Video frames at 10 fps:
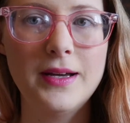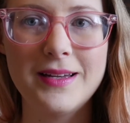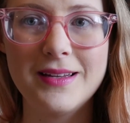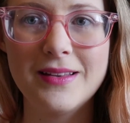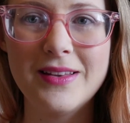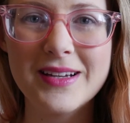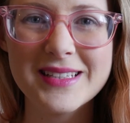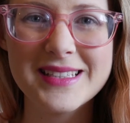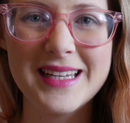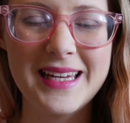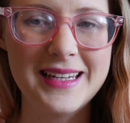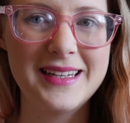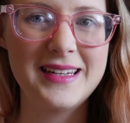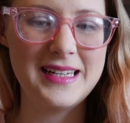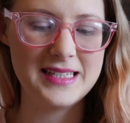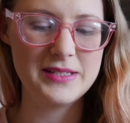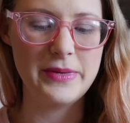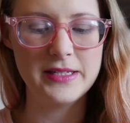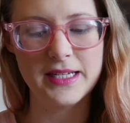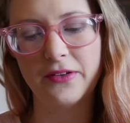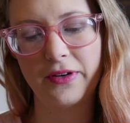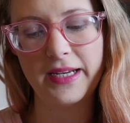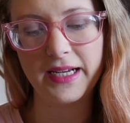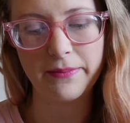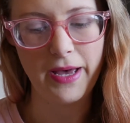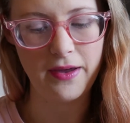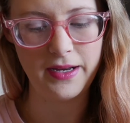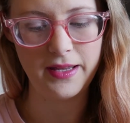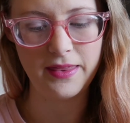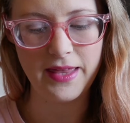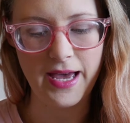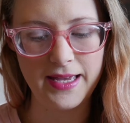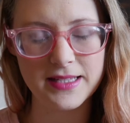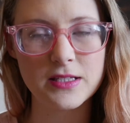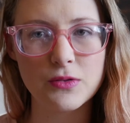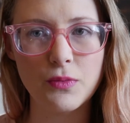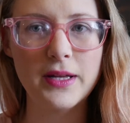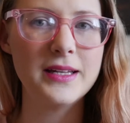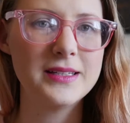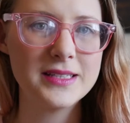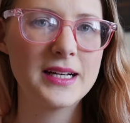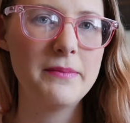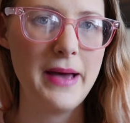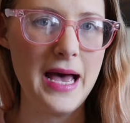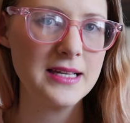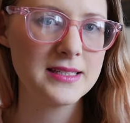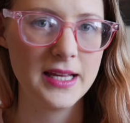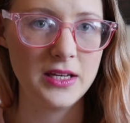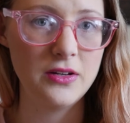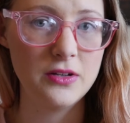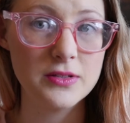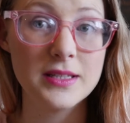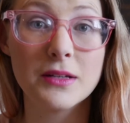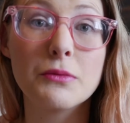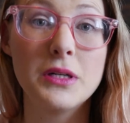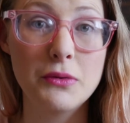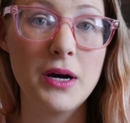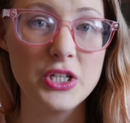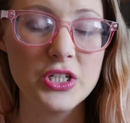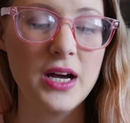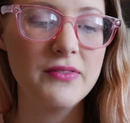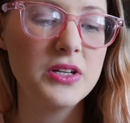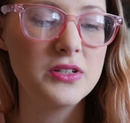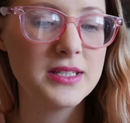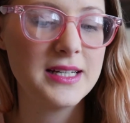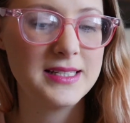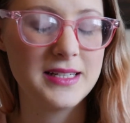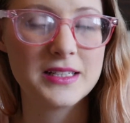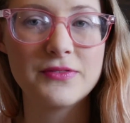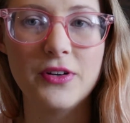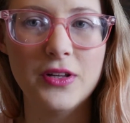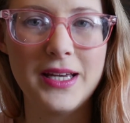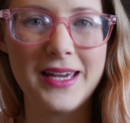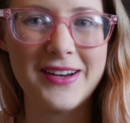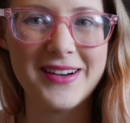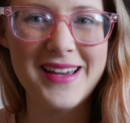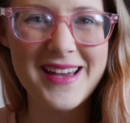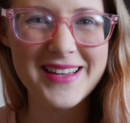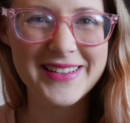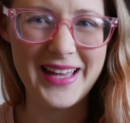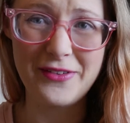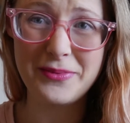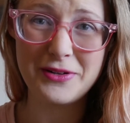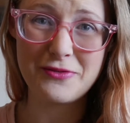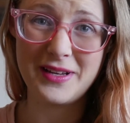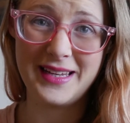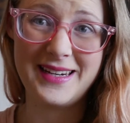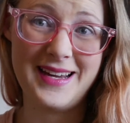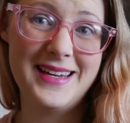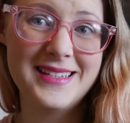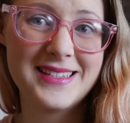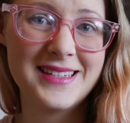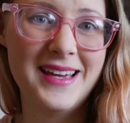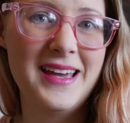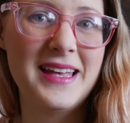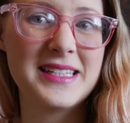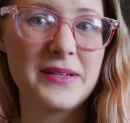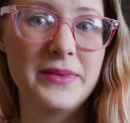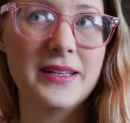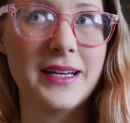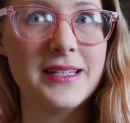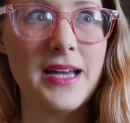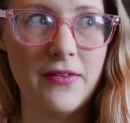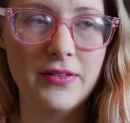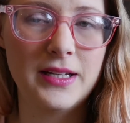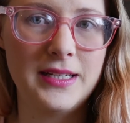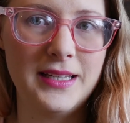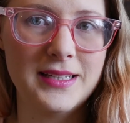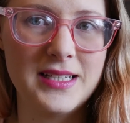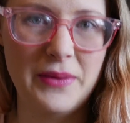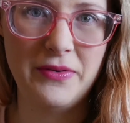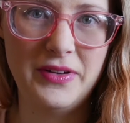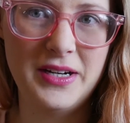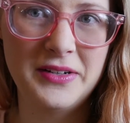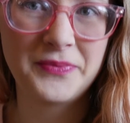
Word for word: it looks and it smells like reading about it that it's one that's like a mask that you use and then when you wash it off you use it as an exfoliator. So that would be really nice. That's something that I definitely need this time of year.